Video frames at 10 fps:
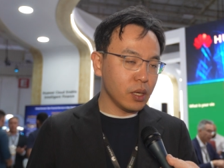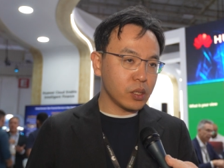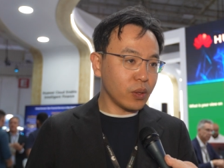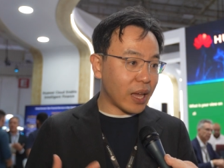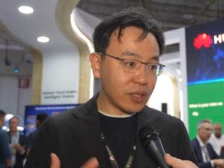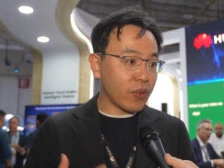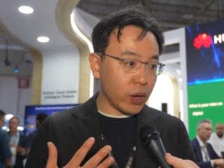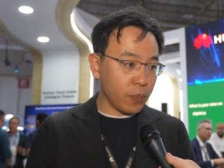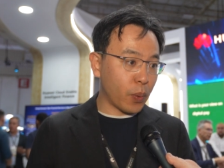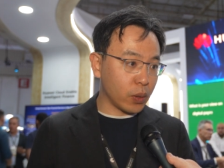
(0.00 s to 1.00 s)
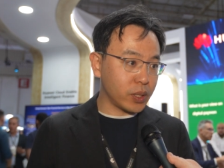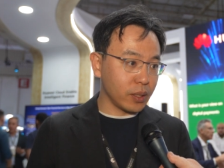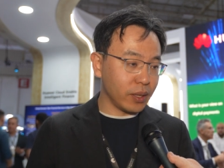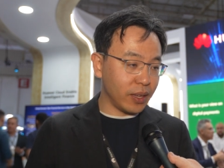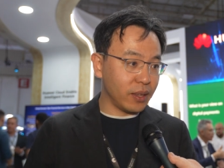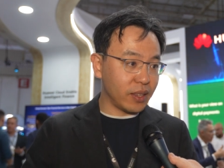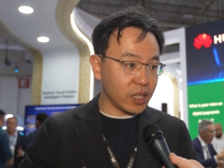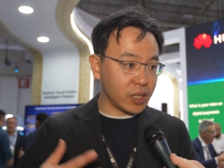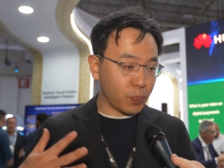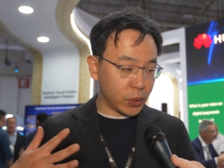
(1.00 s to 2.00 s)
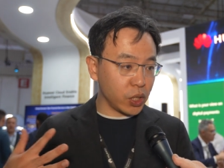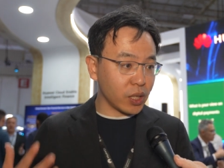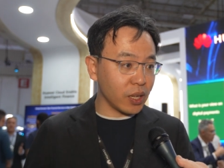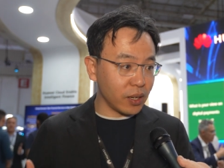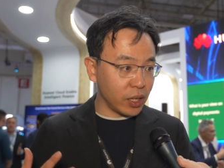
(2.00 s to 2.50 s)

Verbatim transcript: So that's very important in this particular